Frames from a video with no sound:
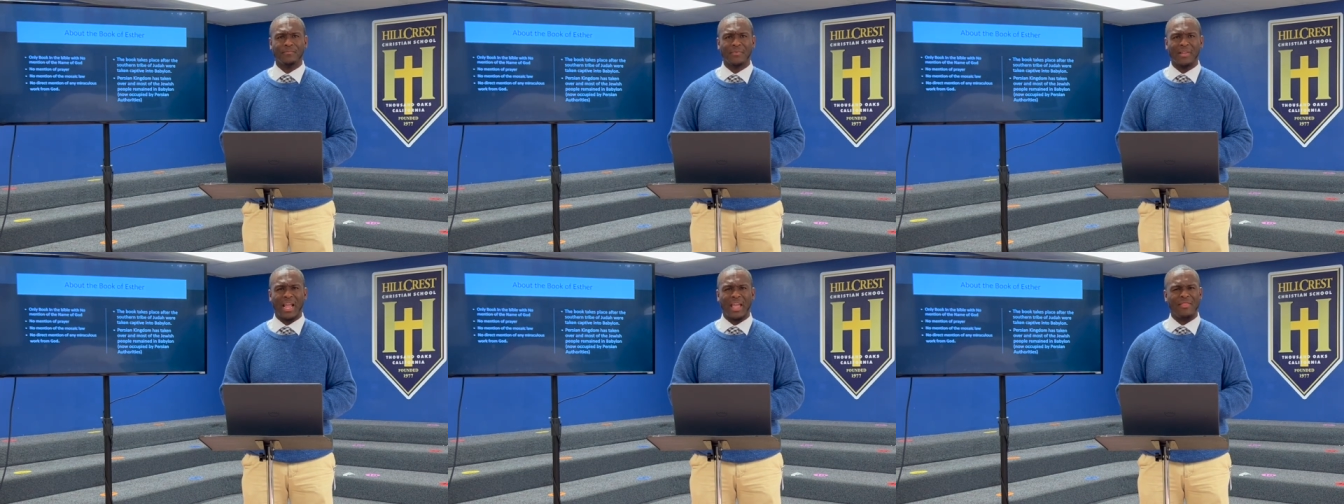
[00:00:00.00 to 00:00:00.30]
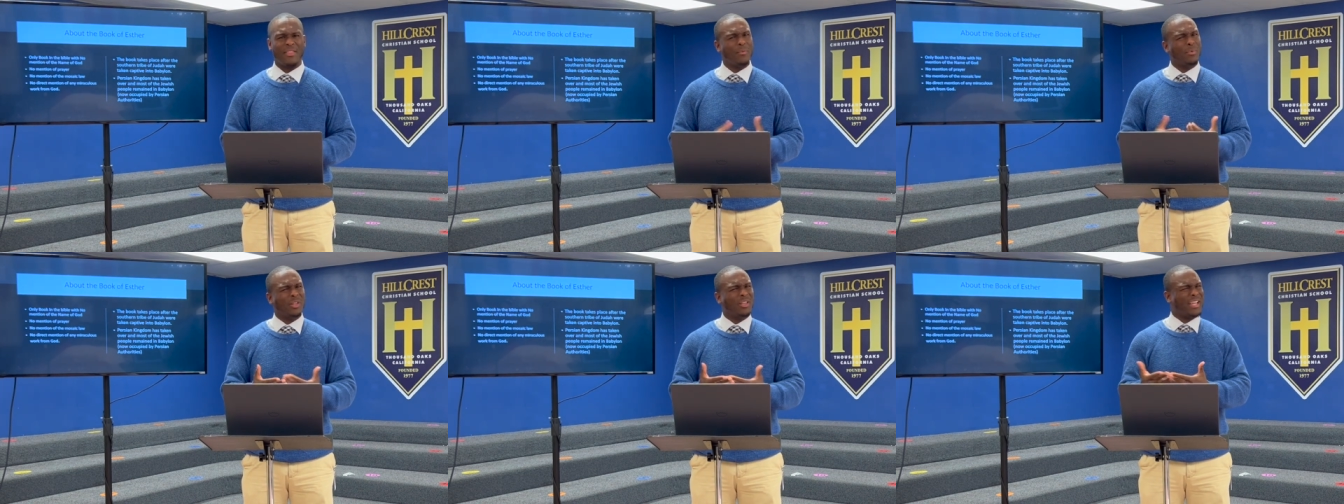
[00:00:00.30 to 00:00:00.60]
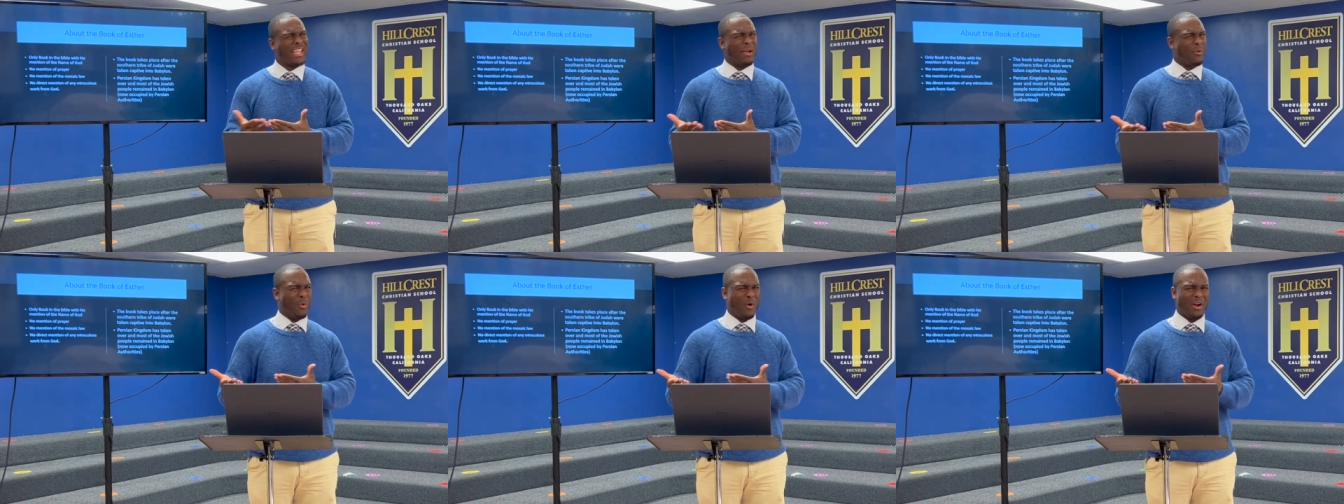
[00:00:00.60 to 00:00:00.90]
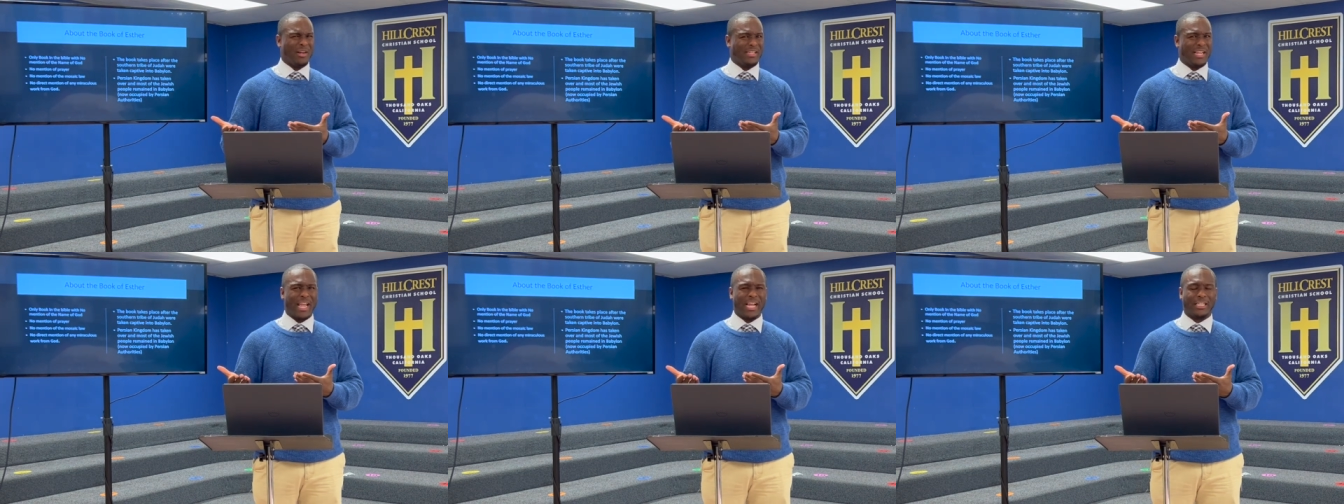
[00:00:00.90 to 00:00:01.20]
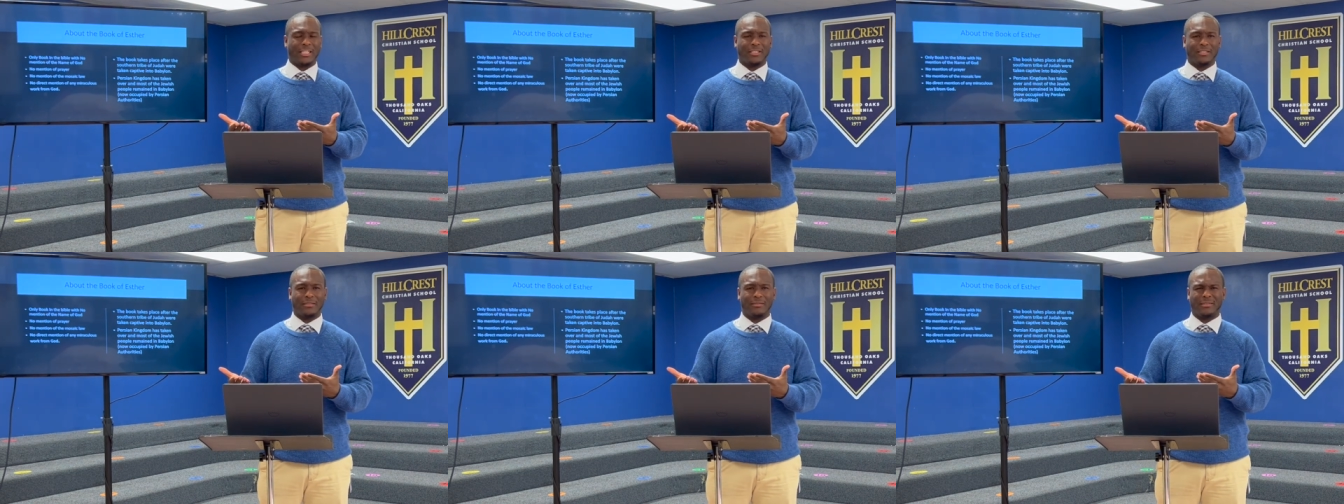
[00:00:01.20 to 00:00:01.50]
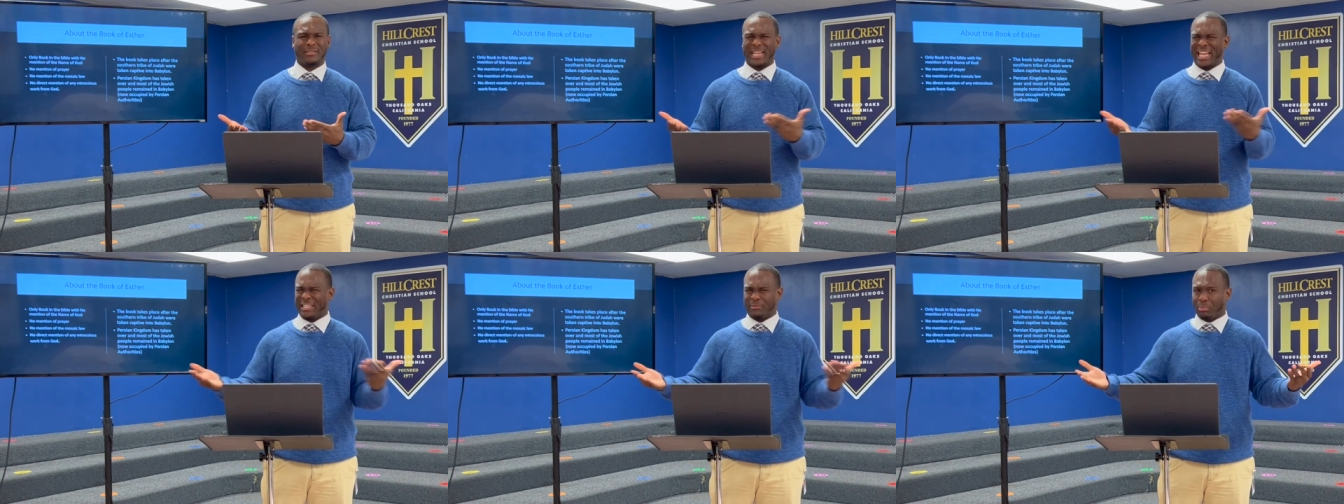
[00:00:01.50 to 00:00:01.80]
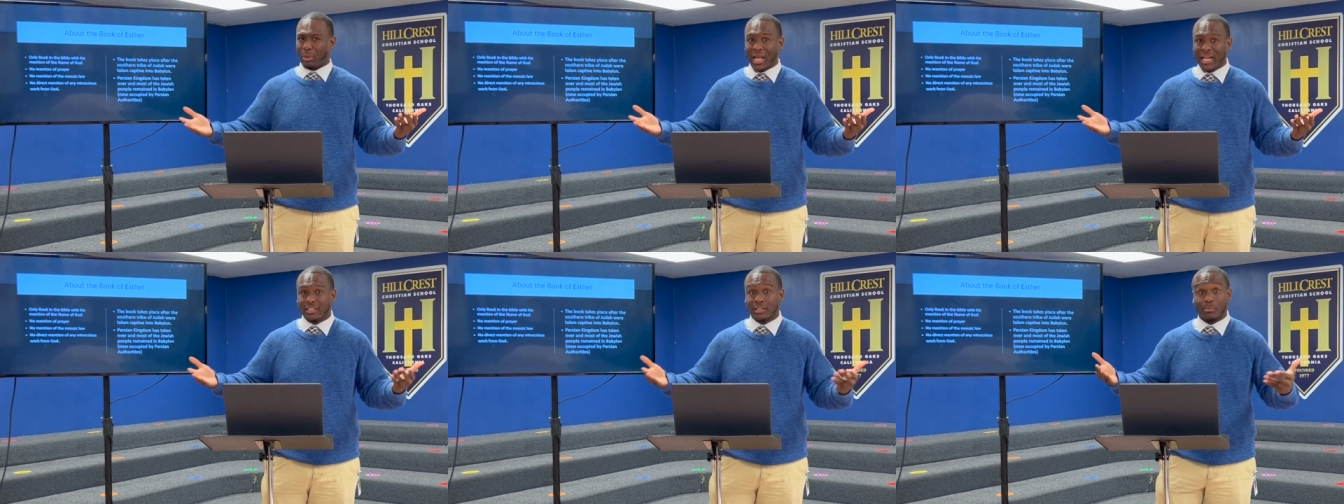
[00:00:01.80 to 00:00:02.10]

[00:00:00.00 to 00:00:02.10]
And then we look at where it takes takes place.